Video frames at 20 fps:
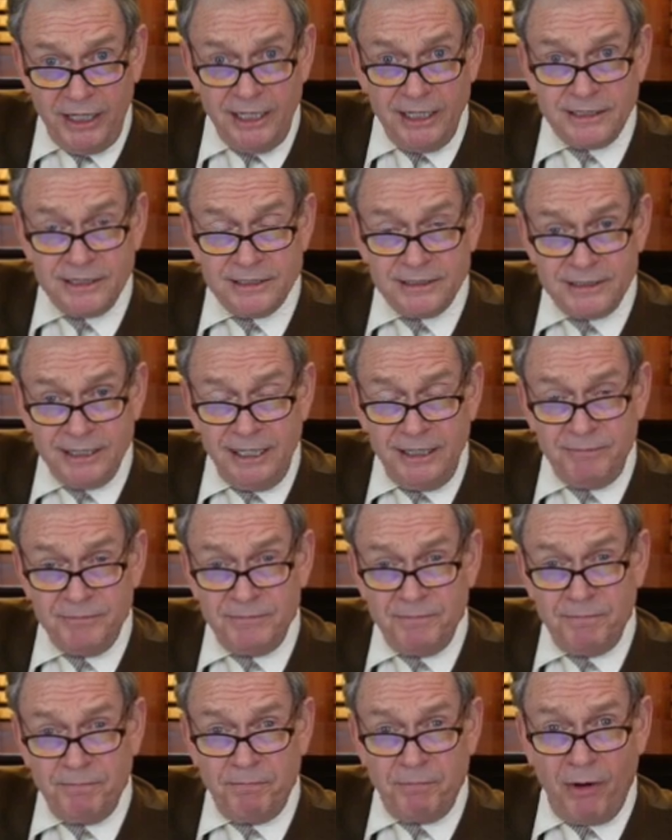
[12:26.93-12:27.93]
at the same
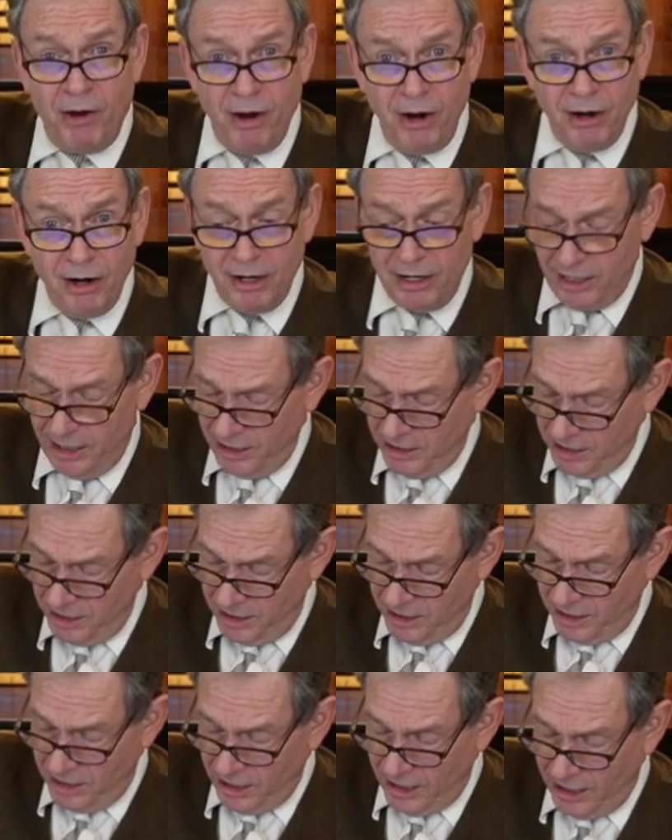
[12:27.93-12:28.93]
park
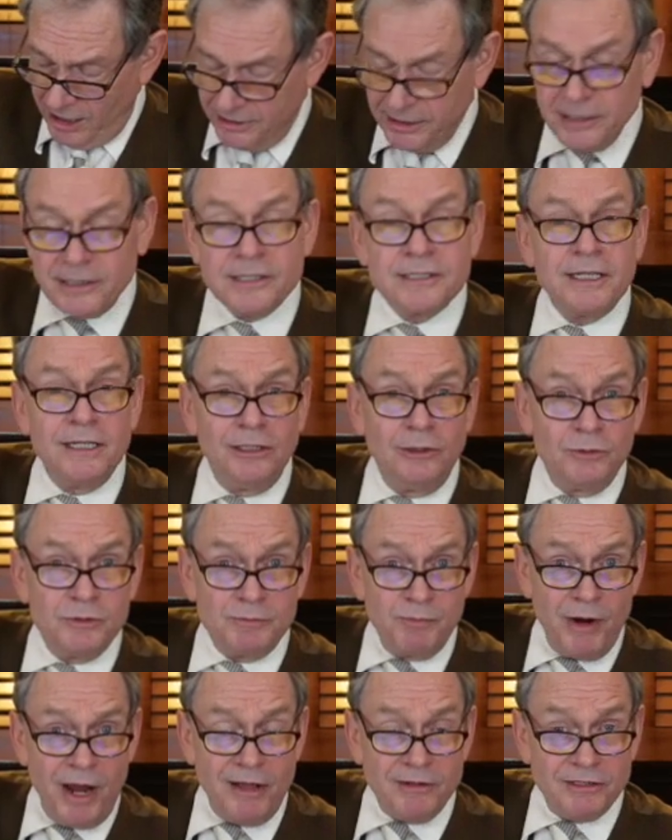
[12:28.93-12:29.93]
that the St. Louis
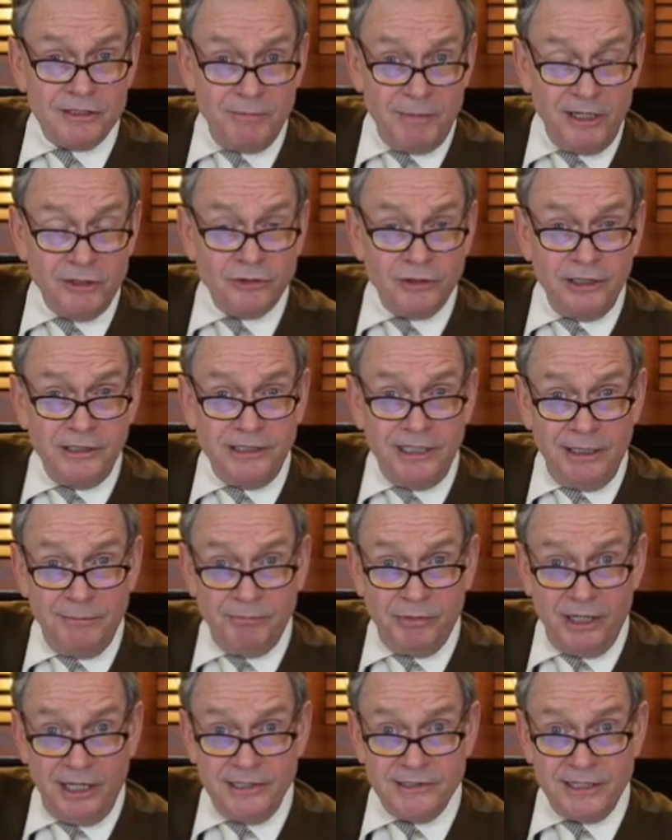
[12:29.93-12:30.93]
Browns, the Major League
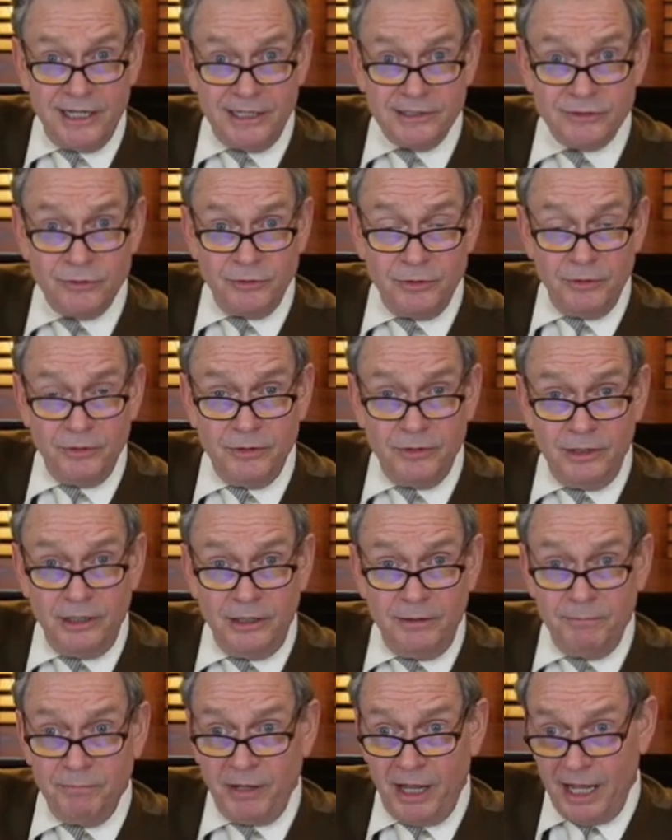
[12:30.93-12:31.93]
team, plays at. So
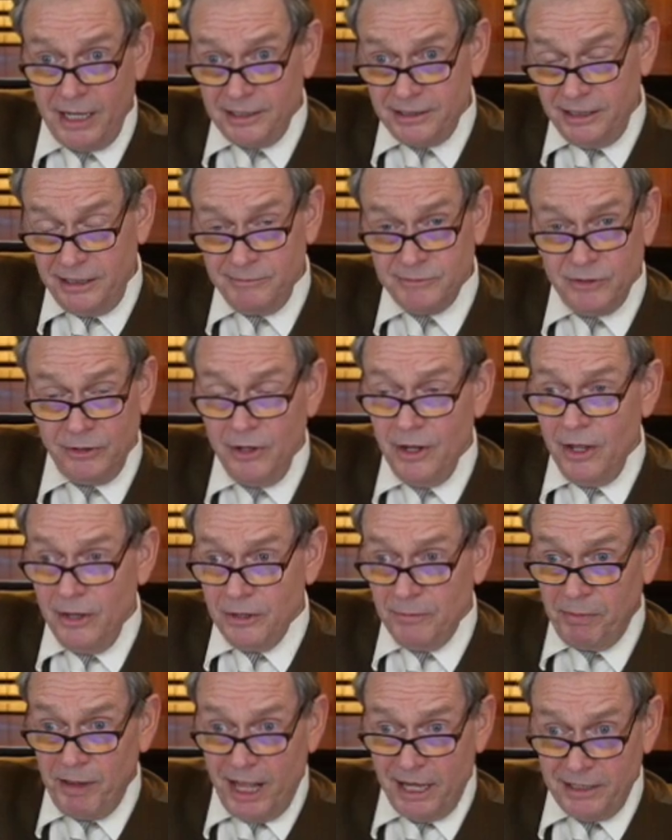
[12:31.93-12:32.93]
the black team
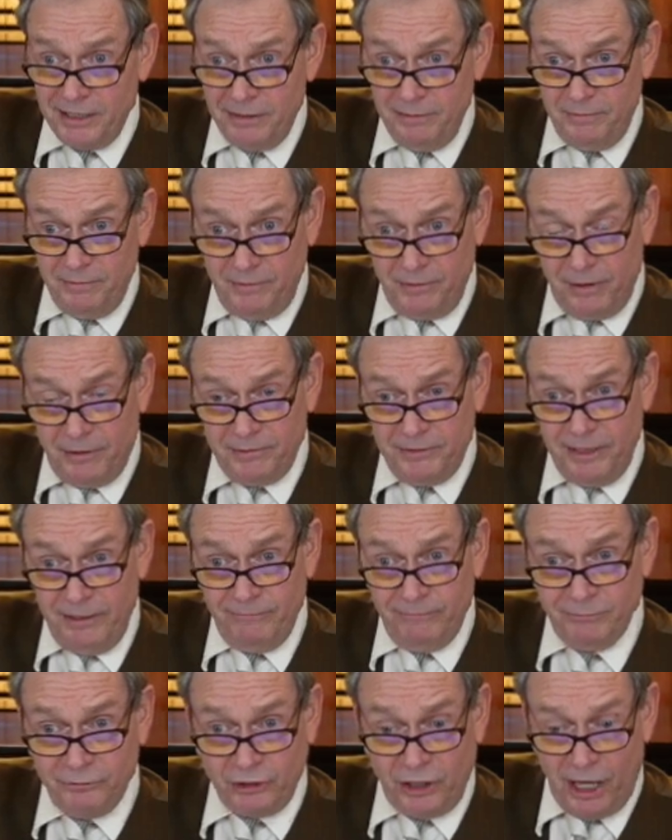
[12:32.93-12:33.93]

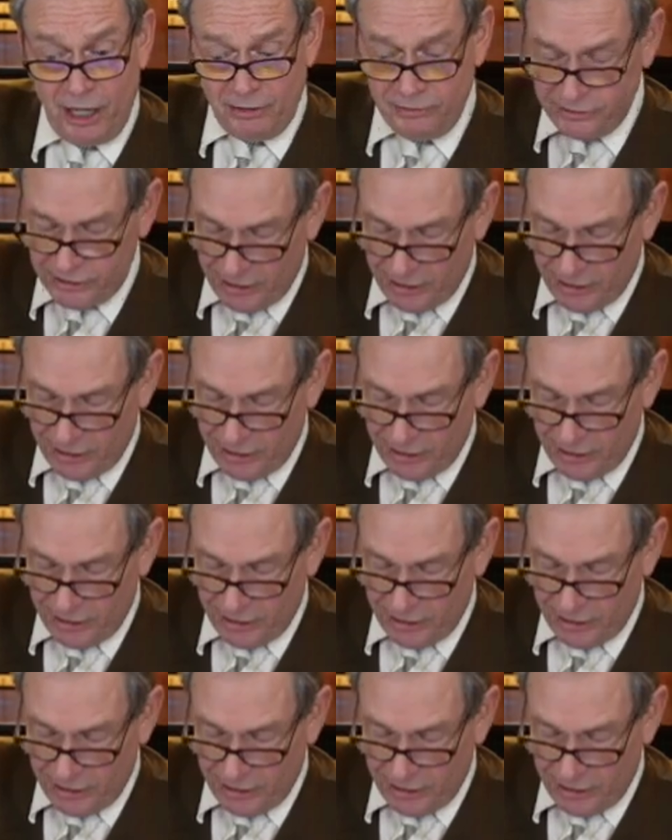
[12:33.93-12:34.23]
from Chicago is